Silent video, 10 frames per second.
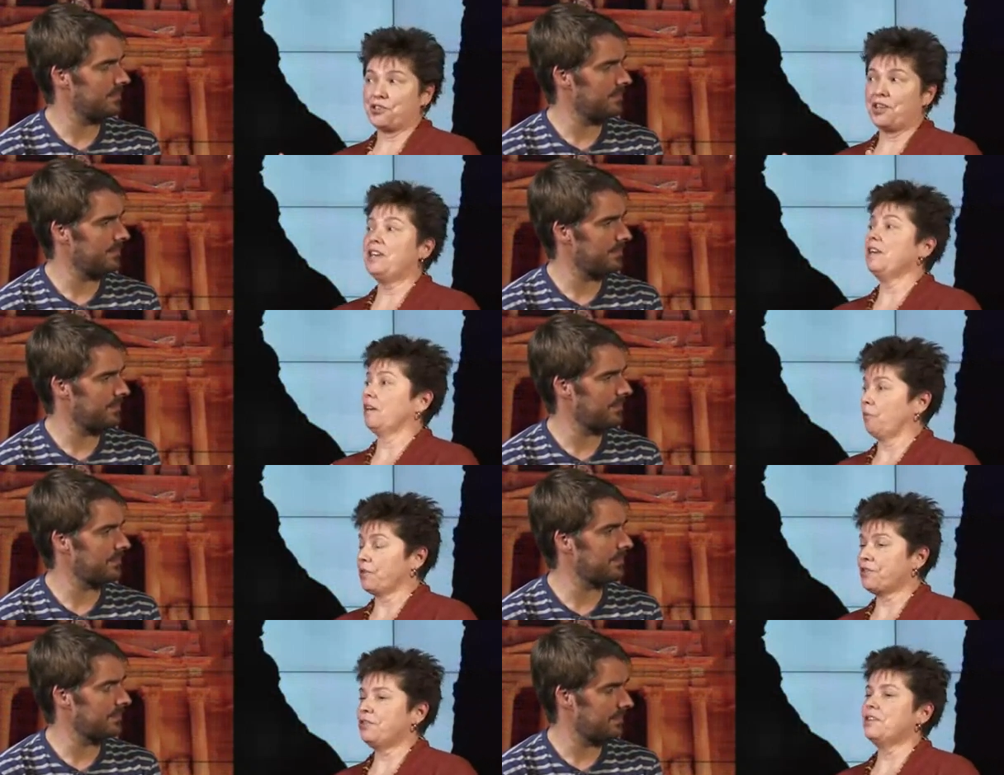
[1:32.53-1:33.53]
Speaker 1: a city. It
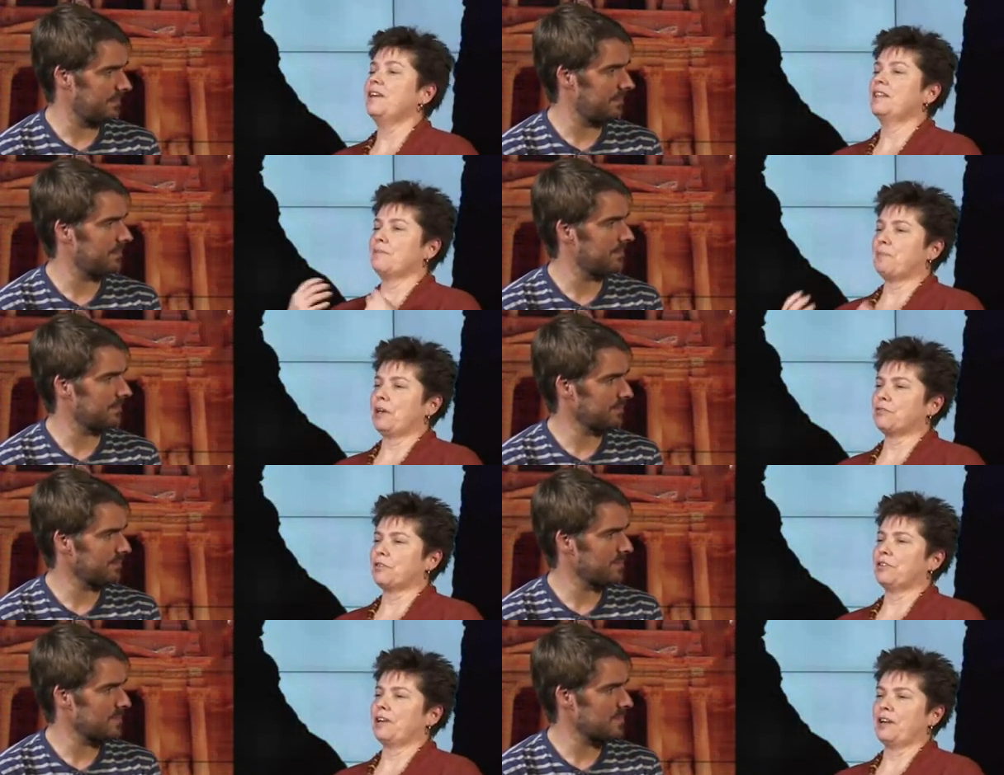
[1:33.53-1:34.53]
wasn't that
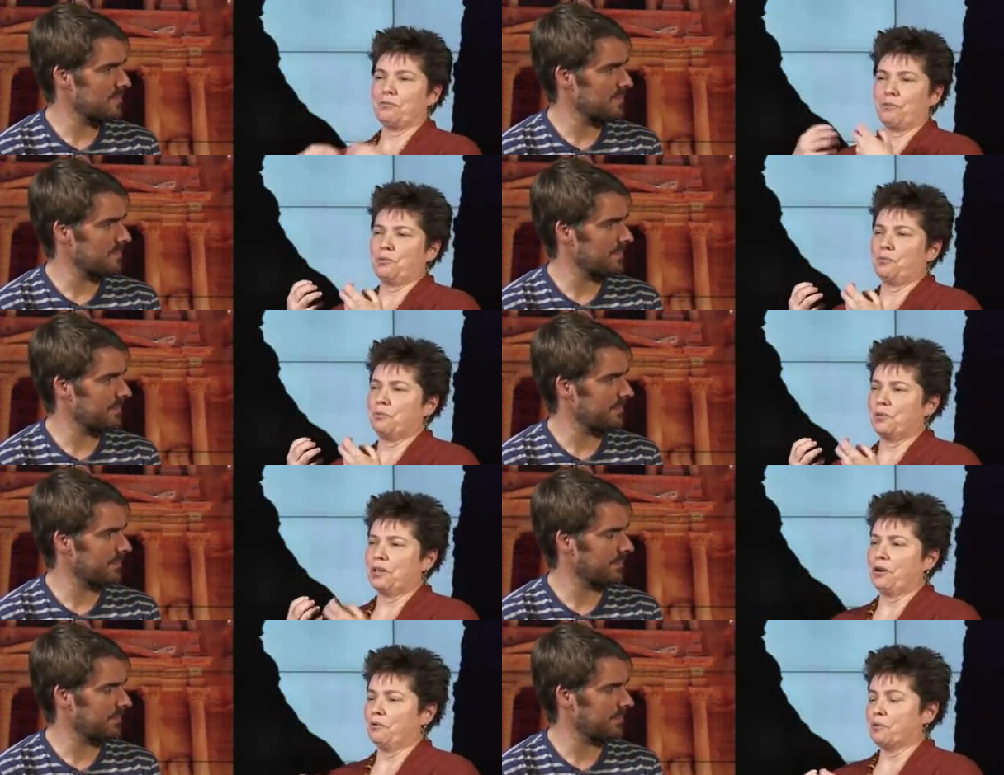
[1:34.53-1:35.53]
Petra not
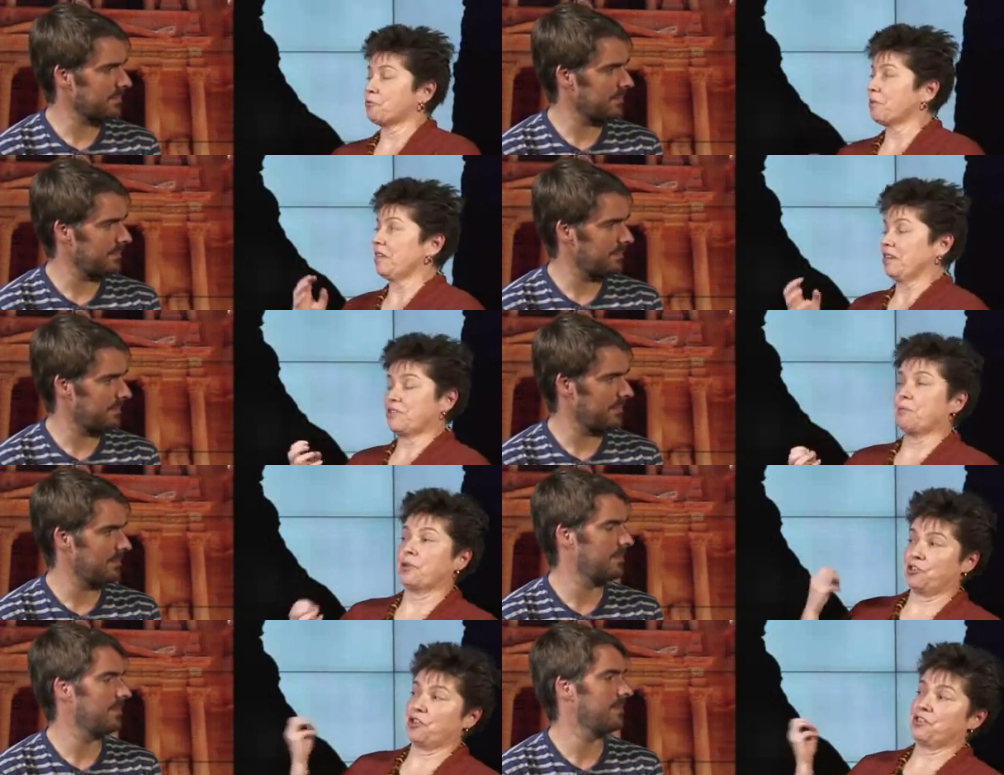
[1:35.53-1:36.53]
you know was really in some
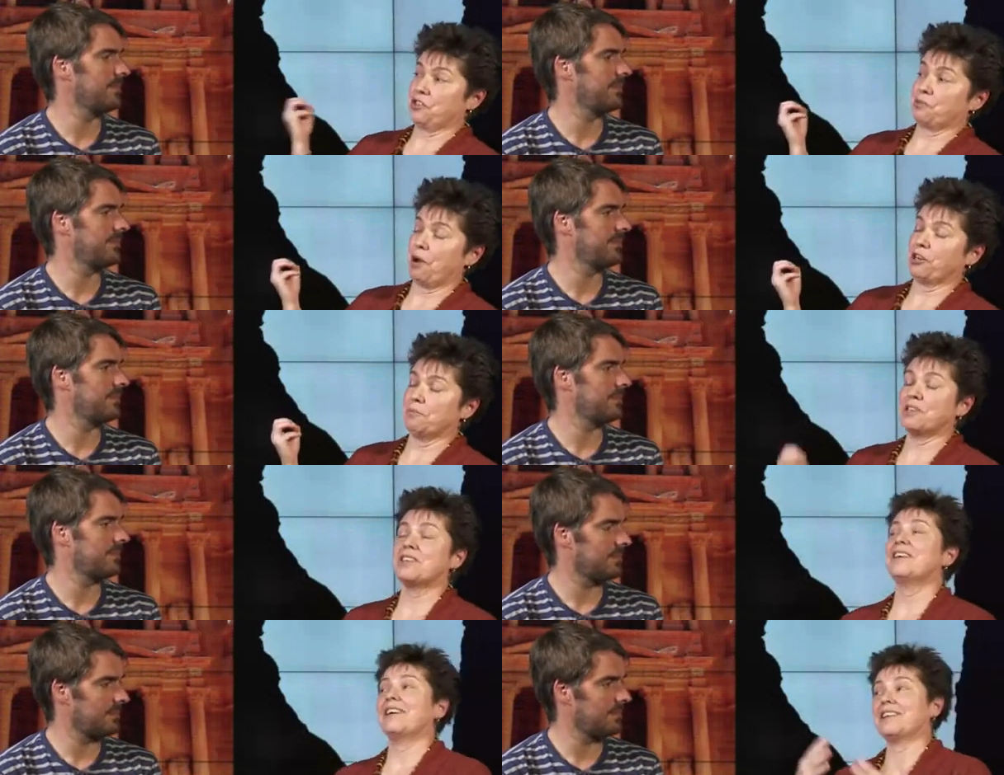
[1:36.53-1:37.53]
ways just this
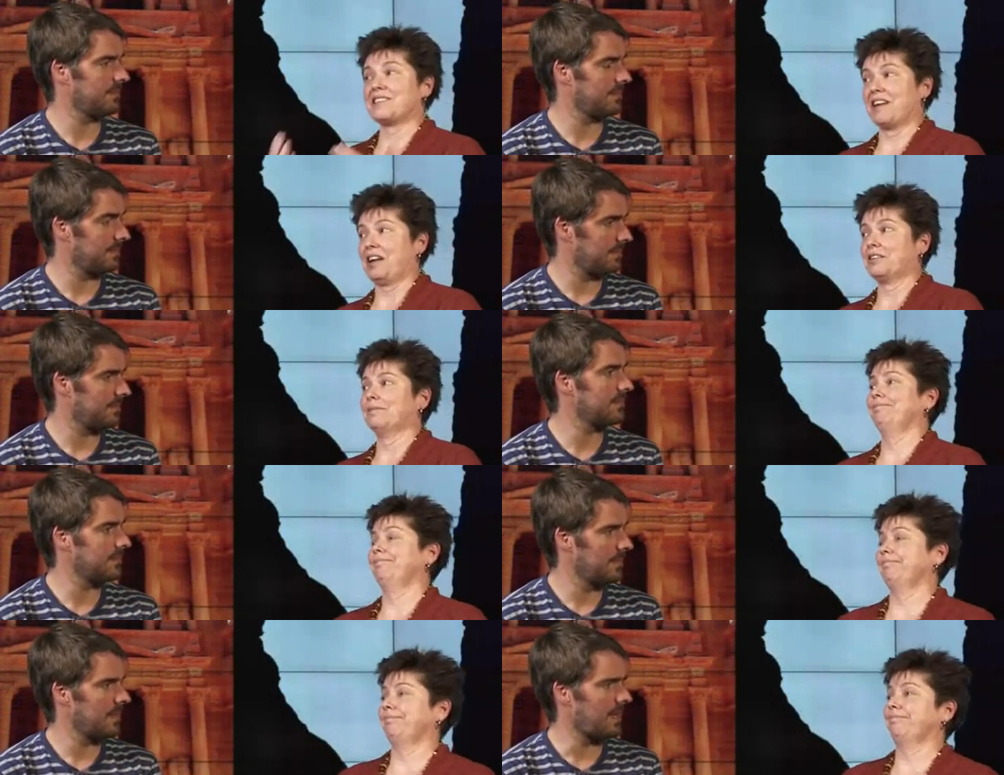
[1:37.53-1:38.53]
monument. It's not.
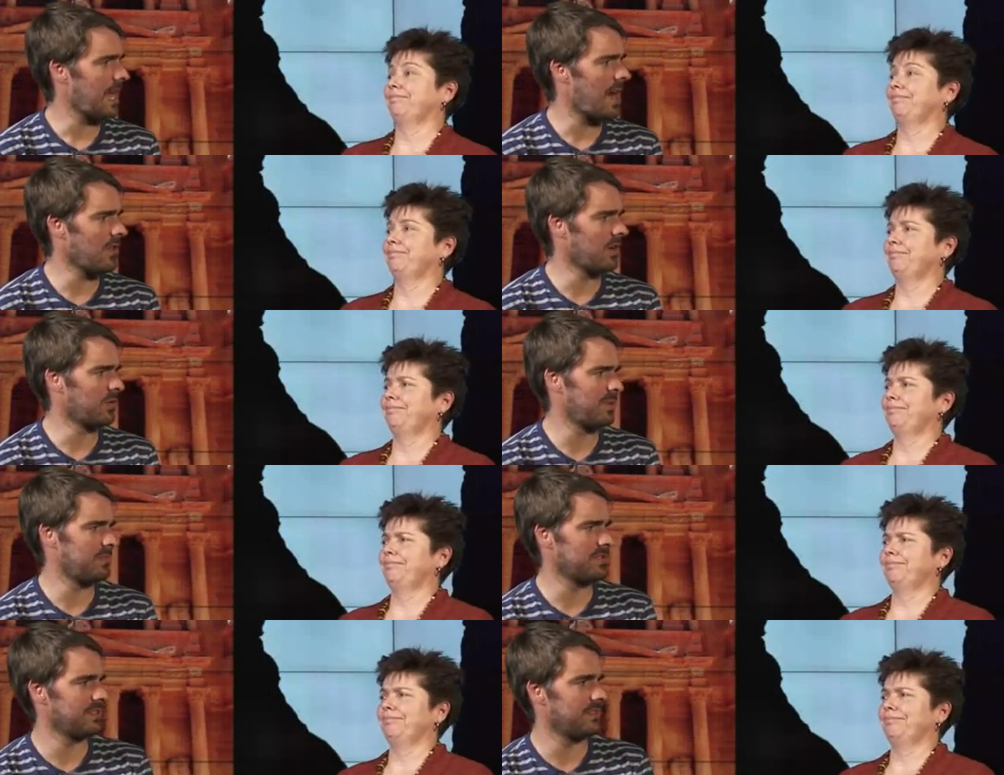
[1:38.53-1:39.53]
Speaker 2: And how long were
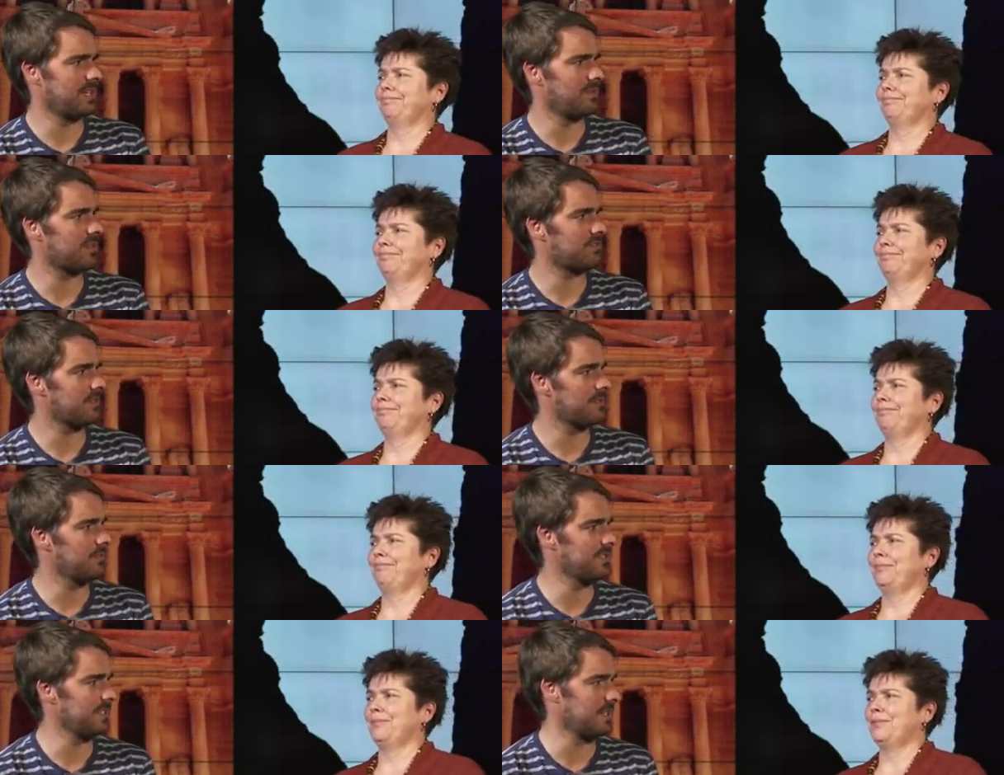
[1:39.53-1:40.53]
people living in Petra?
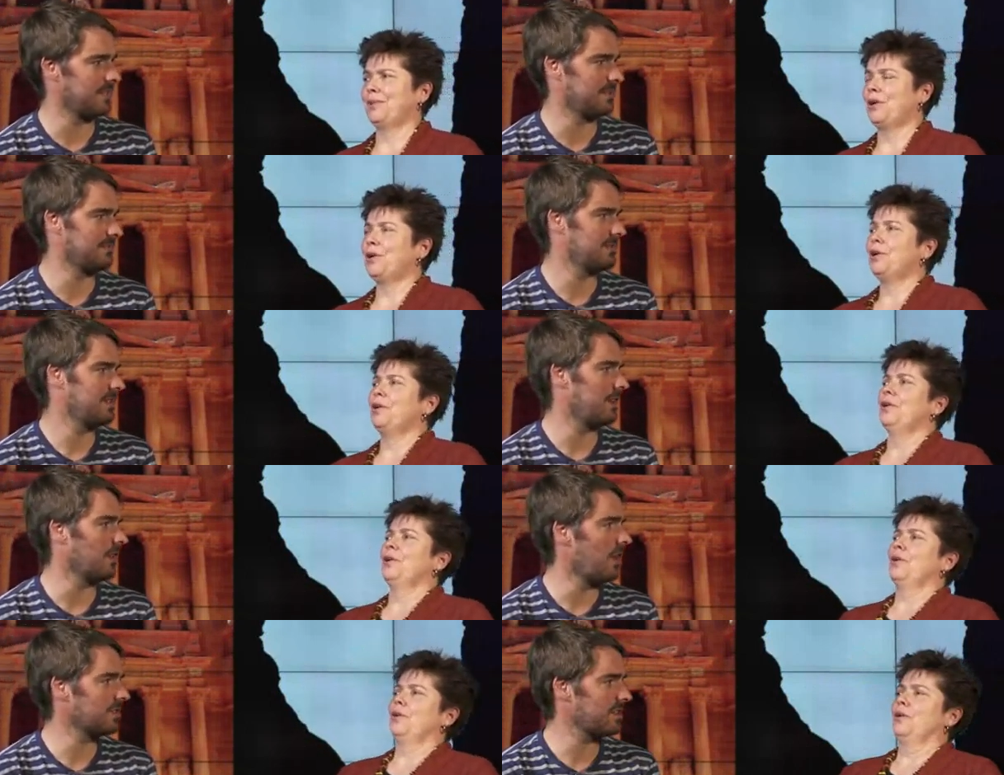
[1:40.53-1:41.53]
Was it a, a
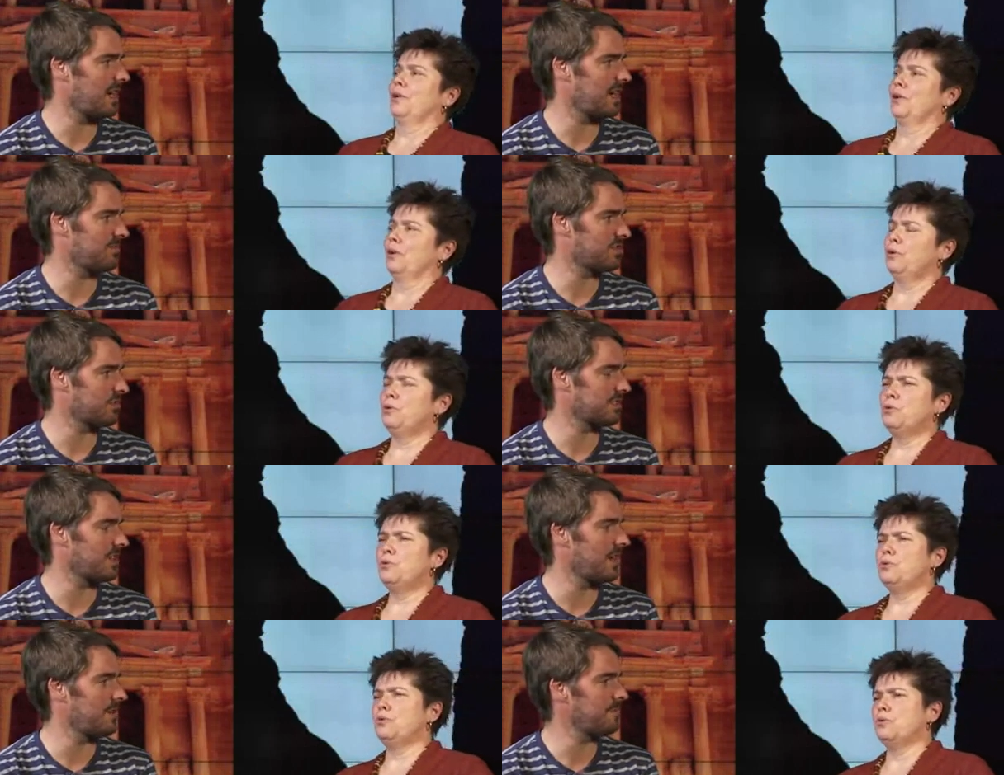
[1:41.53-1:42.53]
long time, short Ooh.
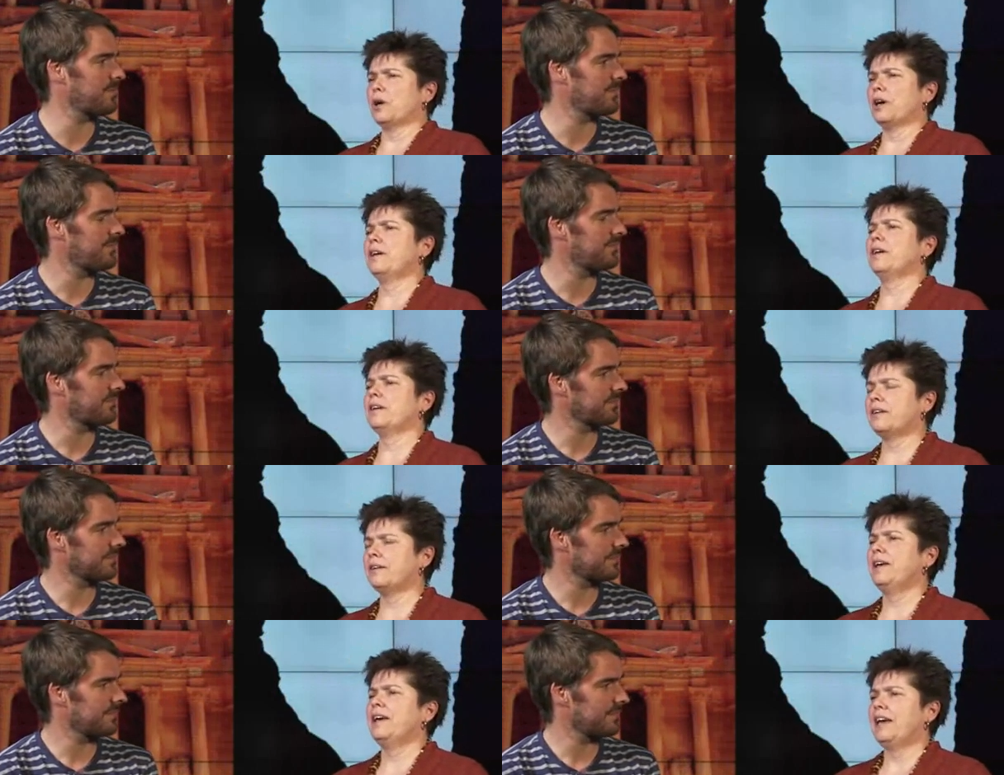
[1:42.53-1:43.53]
time?
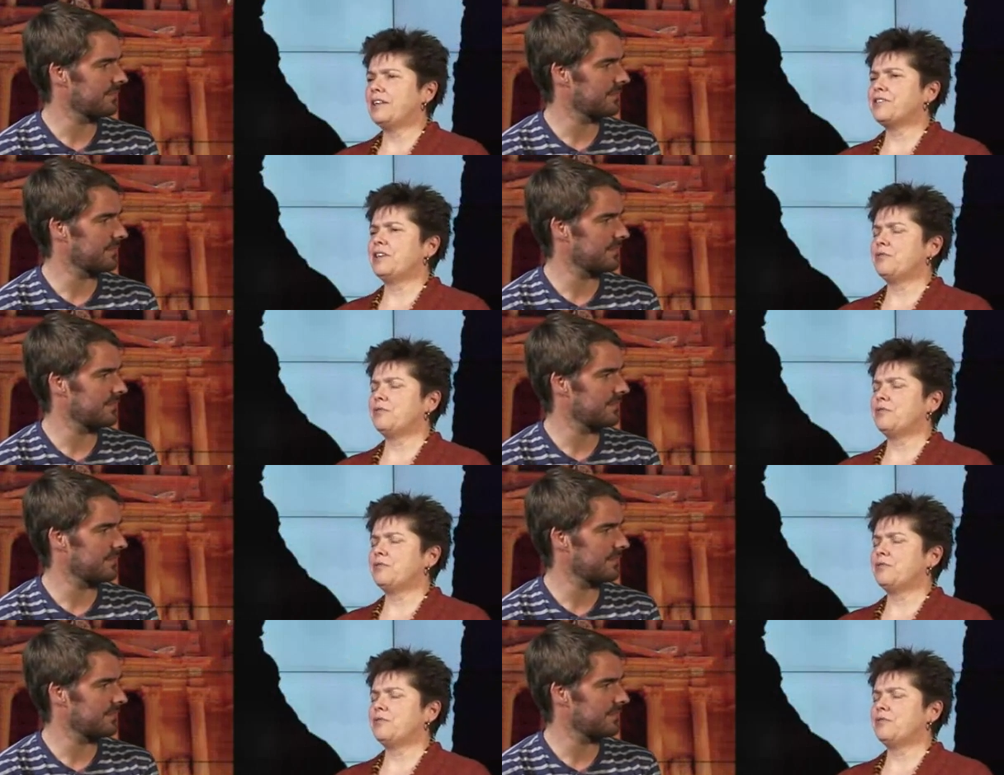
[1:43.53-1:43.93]
Speaker 1: It's an